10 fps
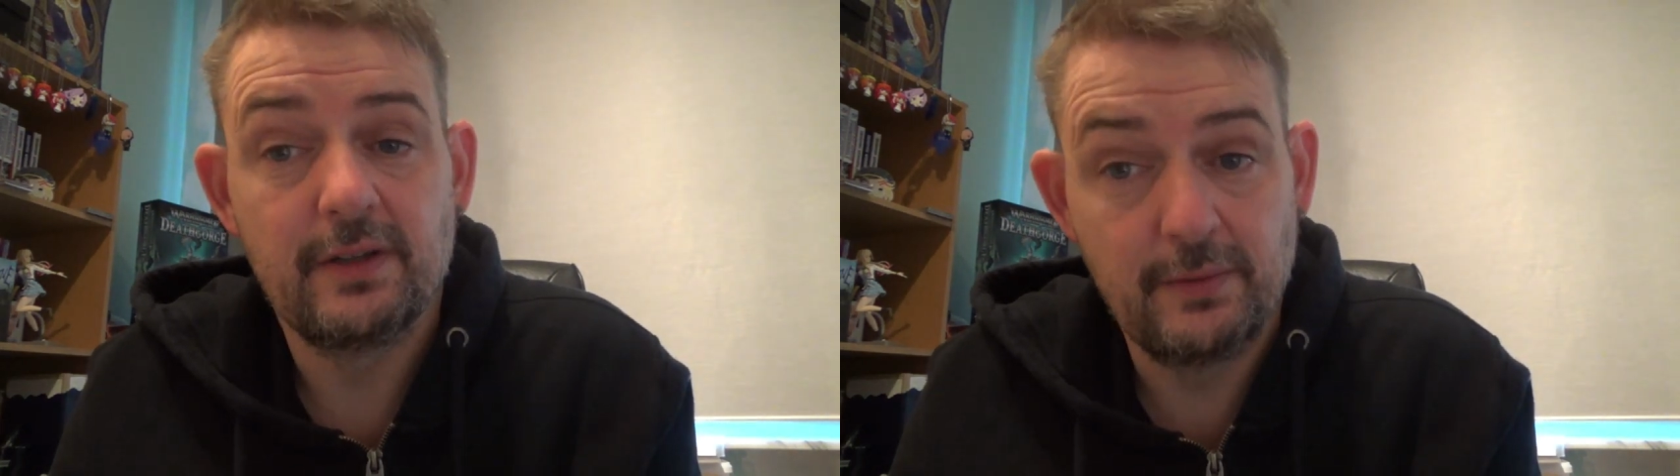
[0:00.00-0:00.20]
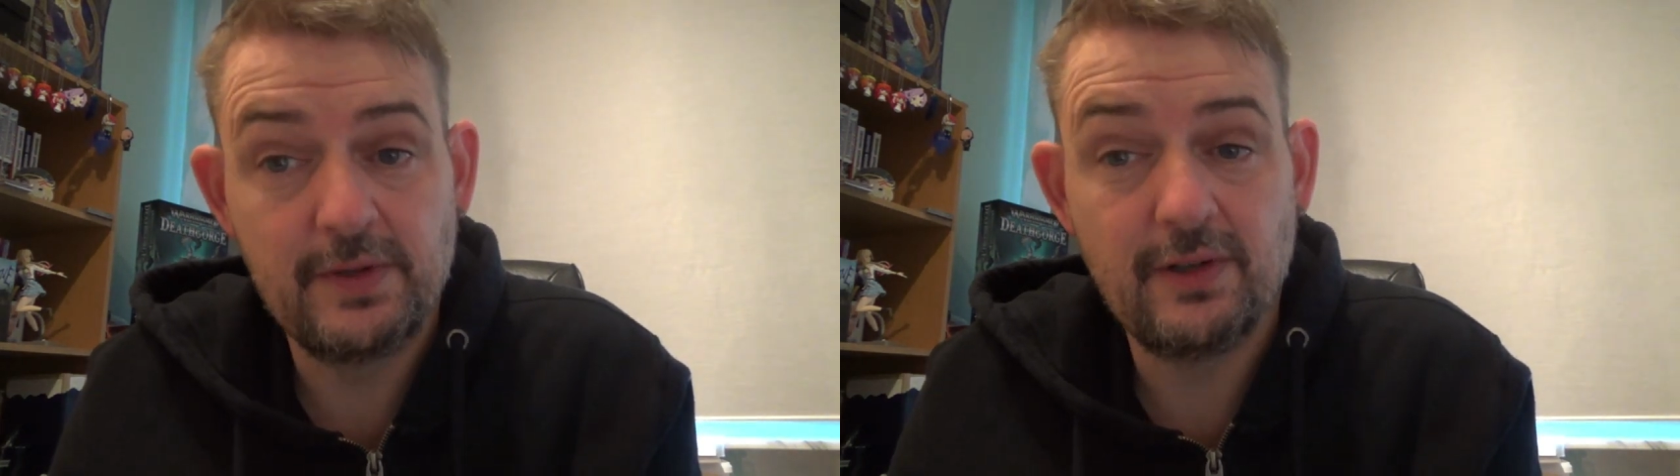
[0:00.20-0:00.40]

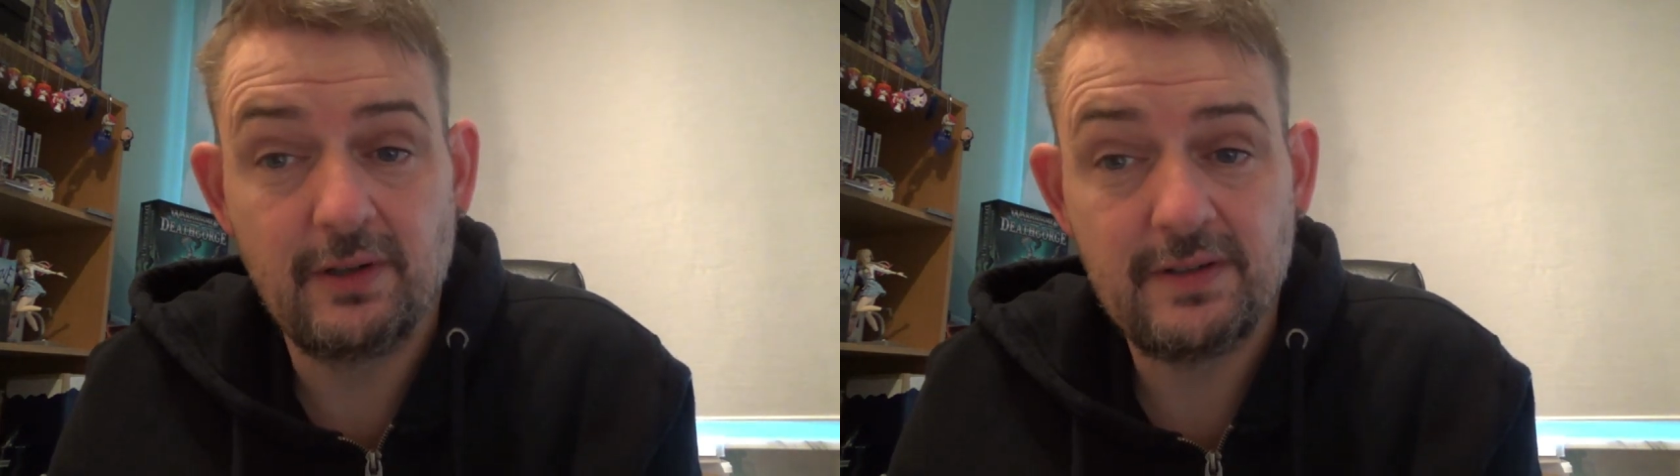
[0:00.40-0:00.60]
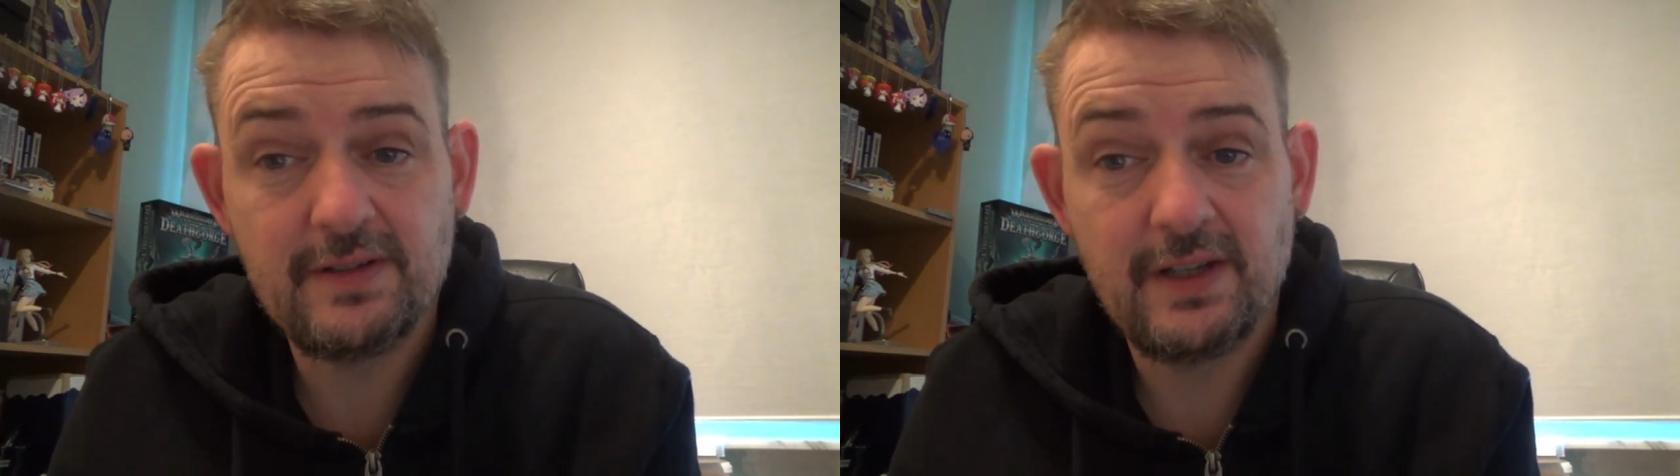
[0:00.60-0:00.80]

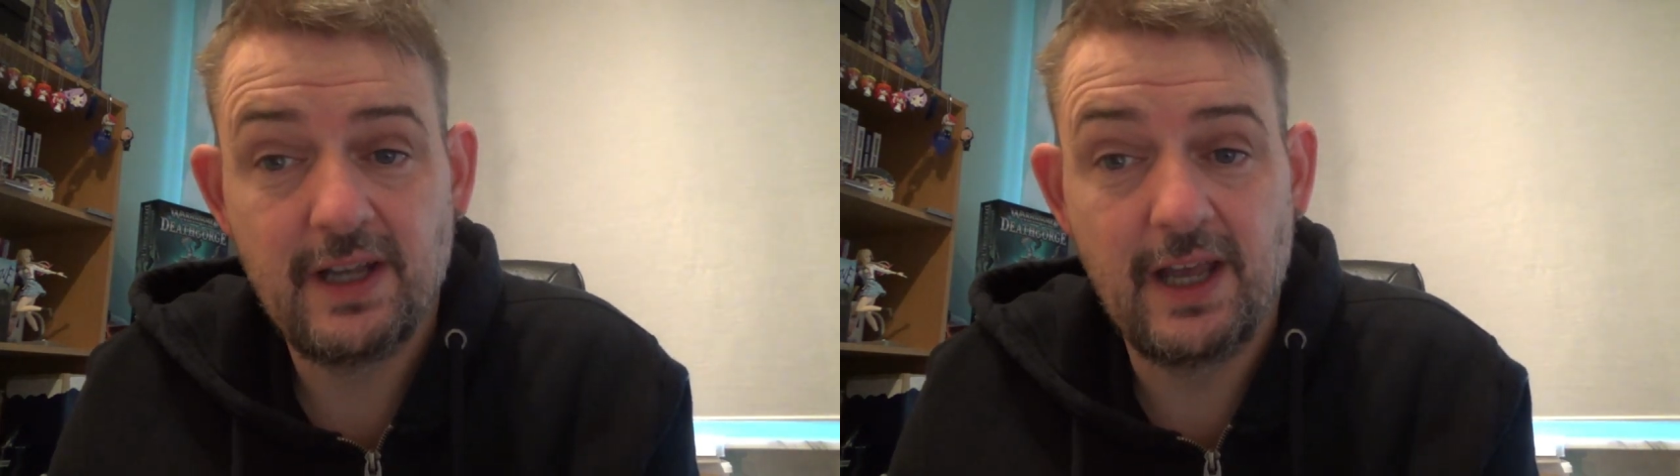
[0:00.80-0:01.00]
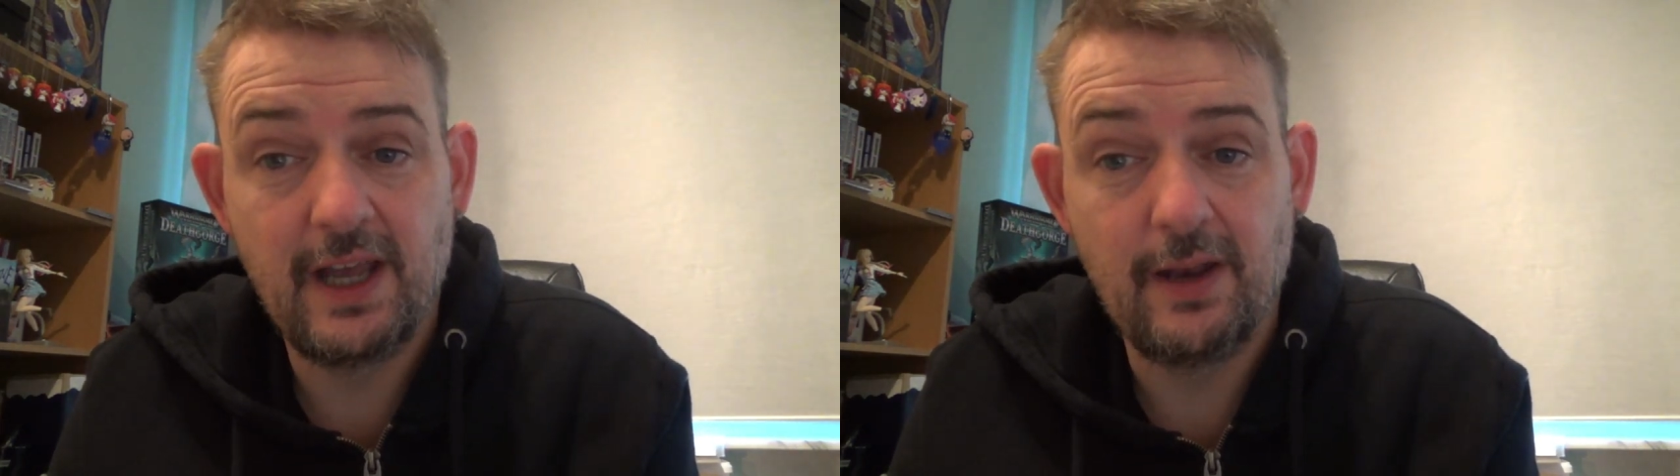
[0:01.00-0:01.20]
result
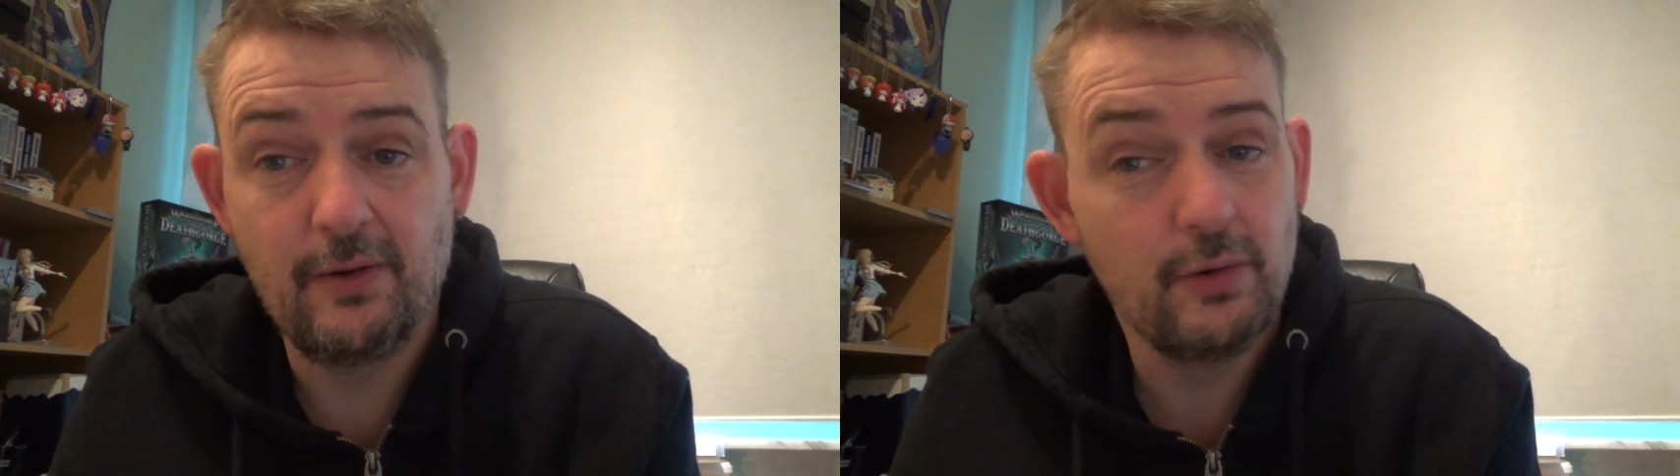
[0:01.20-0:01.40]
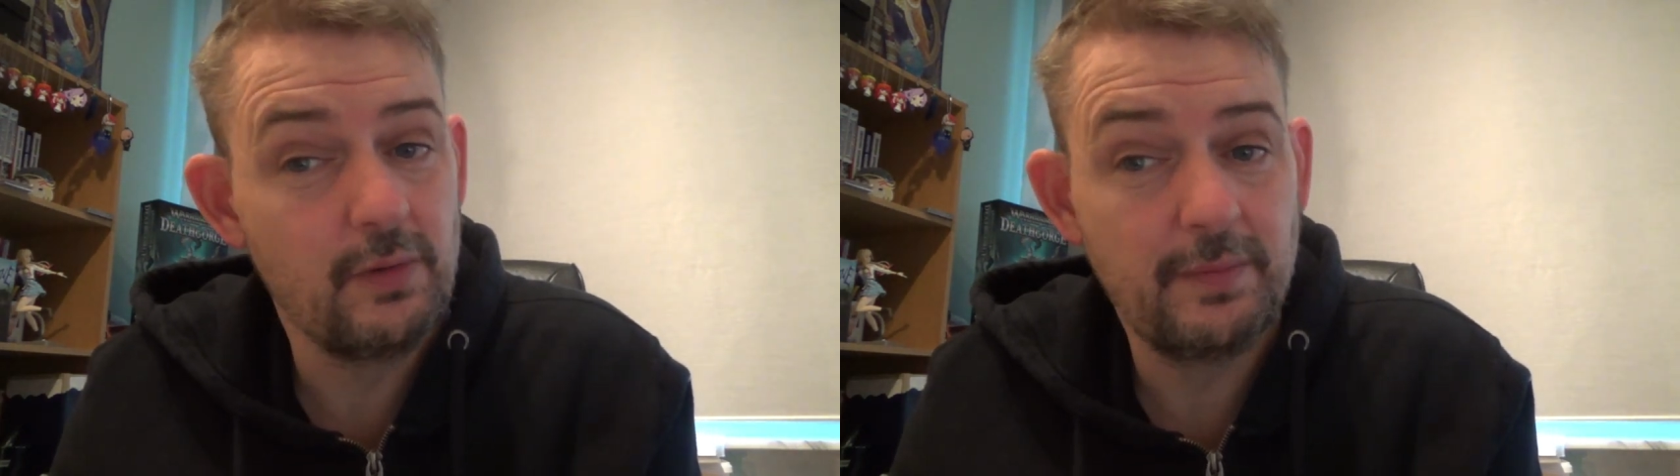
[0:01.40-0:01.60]
and
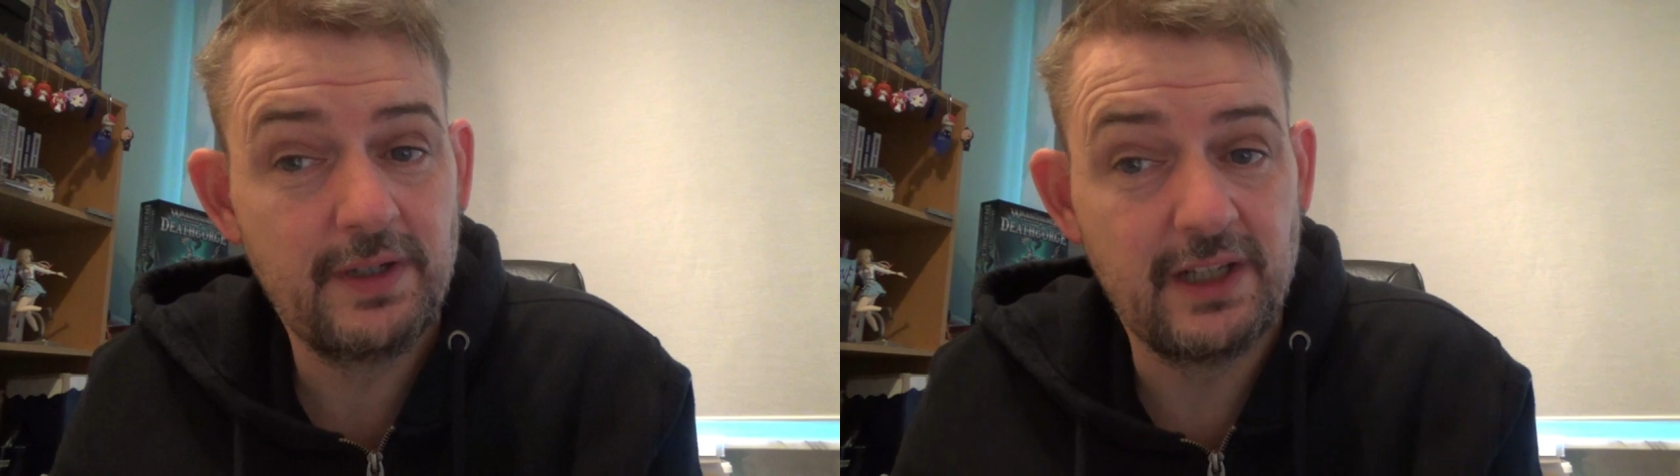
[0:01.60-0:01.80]
who will be